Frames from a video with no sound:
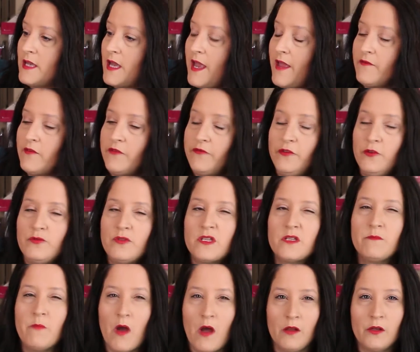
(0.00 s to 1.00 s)
I have a few
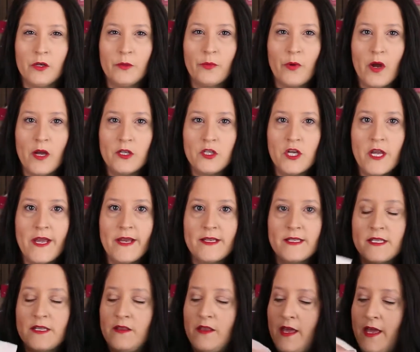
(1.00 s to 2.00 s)
smaller
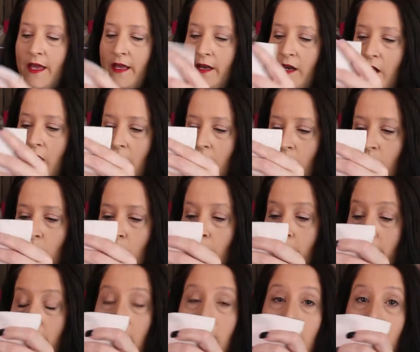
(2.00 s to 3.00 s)
projects that will
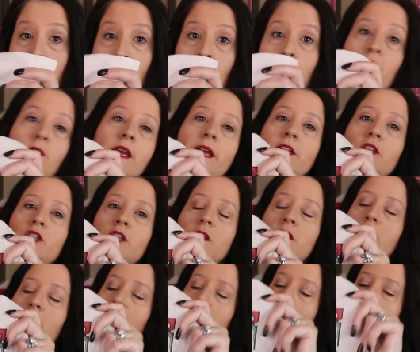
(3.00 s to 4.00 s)
be in the rotation.